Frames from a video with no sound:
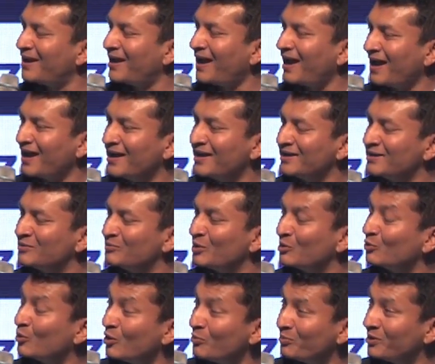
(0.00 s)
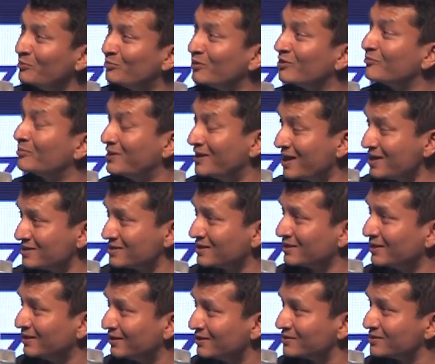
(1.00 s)
But what people have been
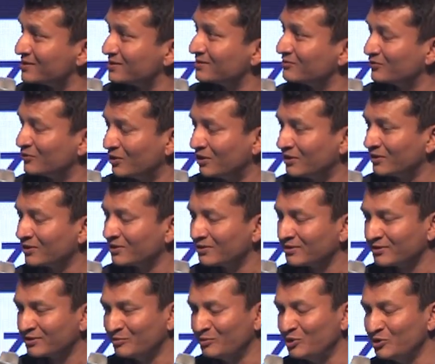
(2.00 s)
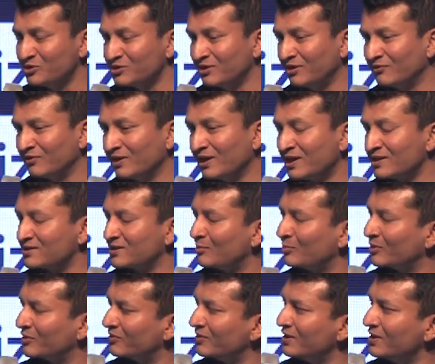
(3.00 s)
asking us for our community over the last
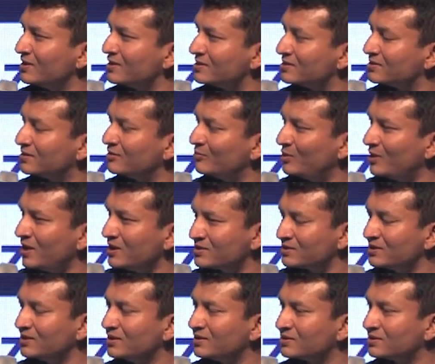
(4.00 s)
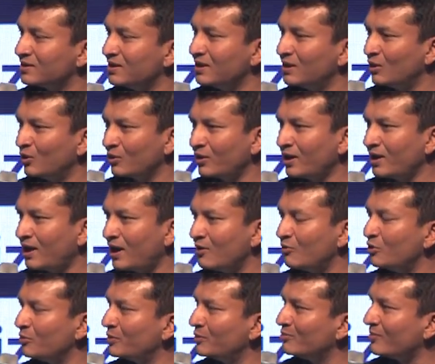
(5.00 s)
couple of years, they've been asking us, okay, I want
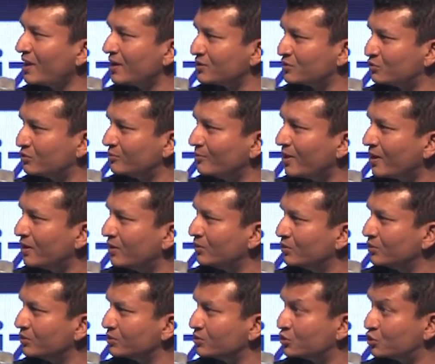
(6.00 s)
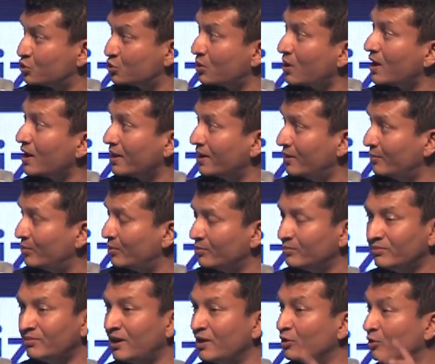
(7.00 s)
to be matched with my own tribe,
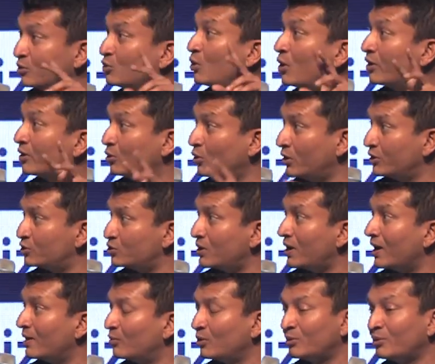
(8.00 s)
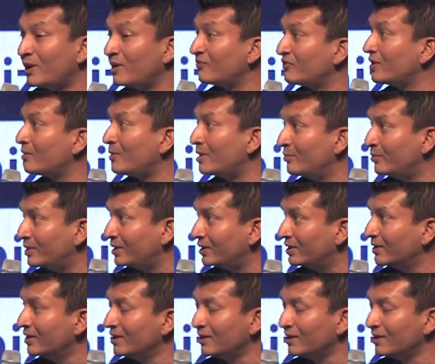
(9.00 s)
my own quote-unquote tribe, or whatever that might be.